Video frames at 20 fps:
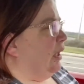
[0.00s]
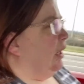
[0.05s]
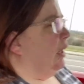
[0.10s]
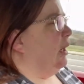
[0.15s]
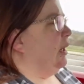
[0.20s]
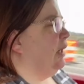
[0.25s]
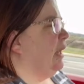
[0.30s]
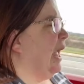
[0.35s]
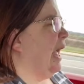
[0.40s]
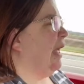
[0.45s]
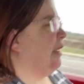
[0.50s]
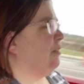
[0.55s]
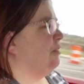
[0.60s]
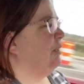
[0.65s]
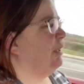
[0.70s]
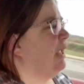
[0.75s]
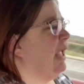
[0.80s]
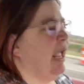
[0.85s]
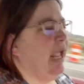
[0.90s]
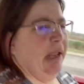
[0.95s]
Yeah, it's a
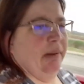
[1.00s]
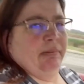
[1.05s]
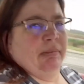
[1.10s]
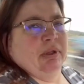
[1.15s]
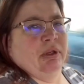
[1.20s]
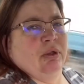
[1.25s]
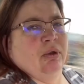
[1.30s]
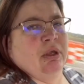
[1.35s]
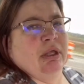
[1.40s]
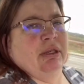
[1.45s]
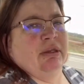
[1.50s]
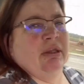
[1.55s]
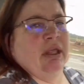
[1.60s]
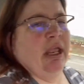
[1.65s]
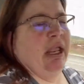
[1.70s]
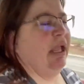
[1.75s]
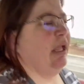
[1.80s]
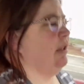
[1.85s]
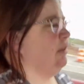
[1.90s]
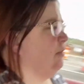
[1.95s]
game and you can
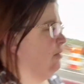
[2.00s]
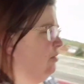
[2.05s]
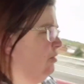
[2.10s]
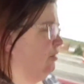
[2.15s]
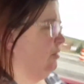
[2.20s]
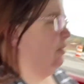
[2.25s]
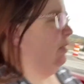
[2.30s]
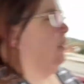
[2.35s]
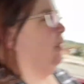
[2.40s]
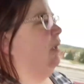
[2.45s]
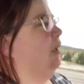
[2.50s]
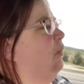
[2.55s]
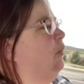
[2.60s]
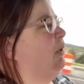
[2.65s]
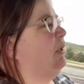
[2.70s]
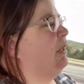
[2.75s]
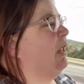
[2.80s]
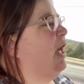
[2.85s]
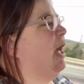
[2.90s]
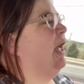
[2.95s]
dance.
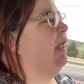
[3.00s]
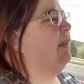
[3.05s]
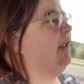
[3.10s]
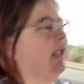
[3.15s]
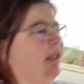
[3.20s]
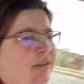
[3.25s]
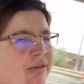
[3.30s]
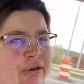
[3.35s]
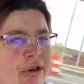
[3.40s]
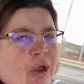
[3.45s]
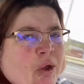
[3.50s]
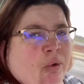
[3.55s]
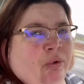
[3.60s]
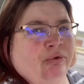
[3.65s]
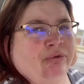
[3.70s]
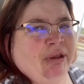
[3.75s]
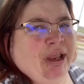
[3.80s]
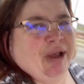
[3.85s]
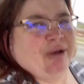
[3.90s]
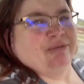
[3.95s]
I danced to Old
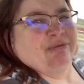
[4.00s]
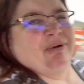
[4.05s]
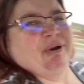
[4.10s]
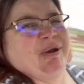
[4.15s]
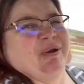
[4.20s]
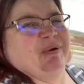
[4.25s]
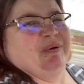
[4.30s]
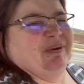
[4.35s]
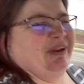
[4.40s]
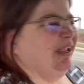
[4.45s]
Town Road.